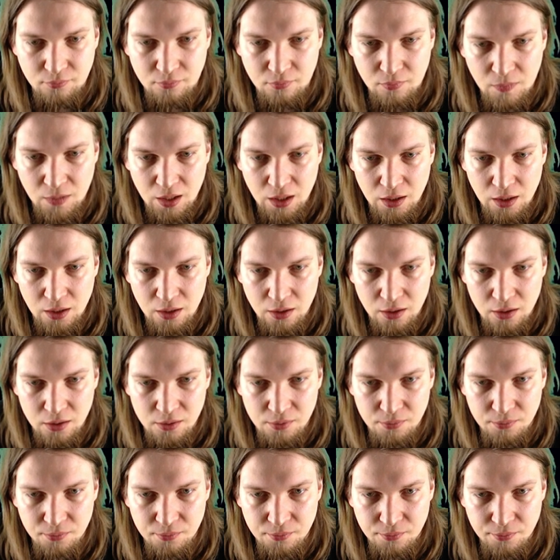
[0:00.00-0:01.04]

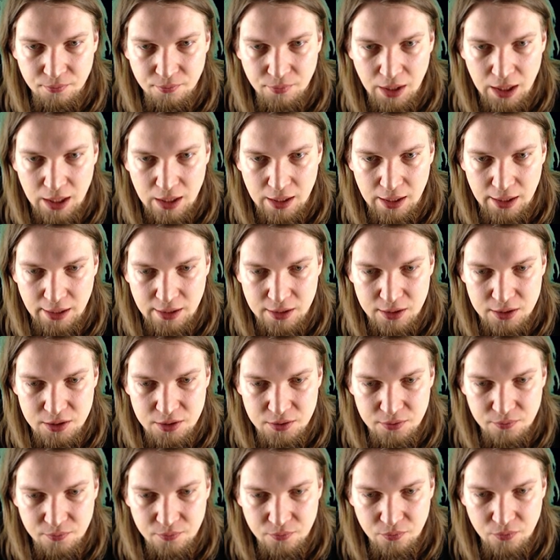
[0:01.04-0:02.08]
Um, I like it.
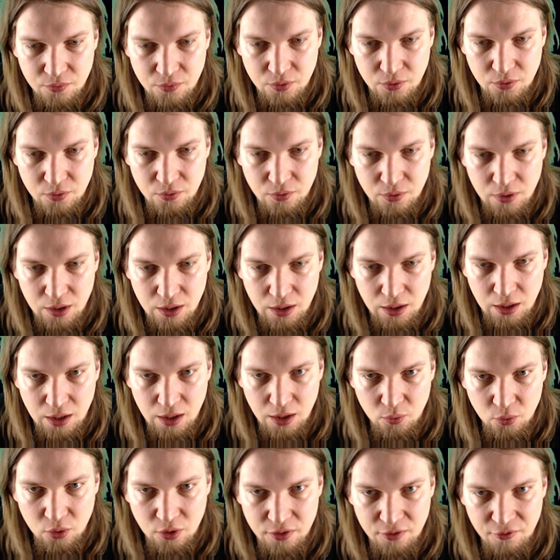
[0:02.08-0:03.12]
Uh,
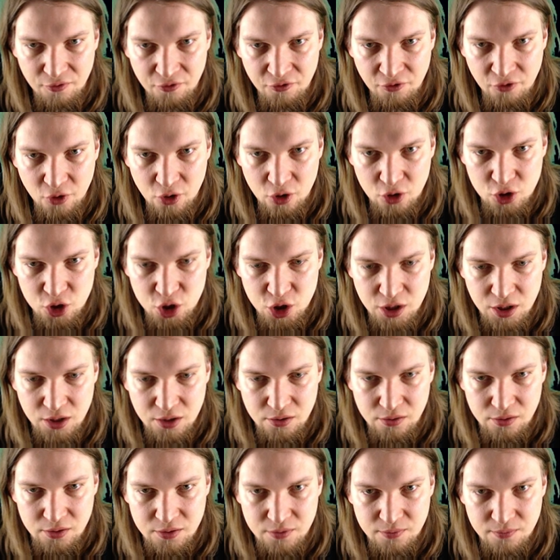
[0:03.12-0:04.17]
we've got the fur
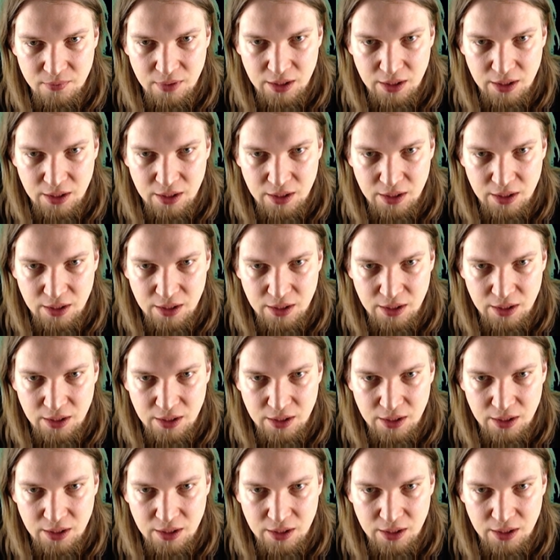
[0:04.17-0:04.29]
shield.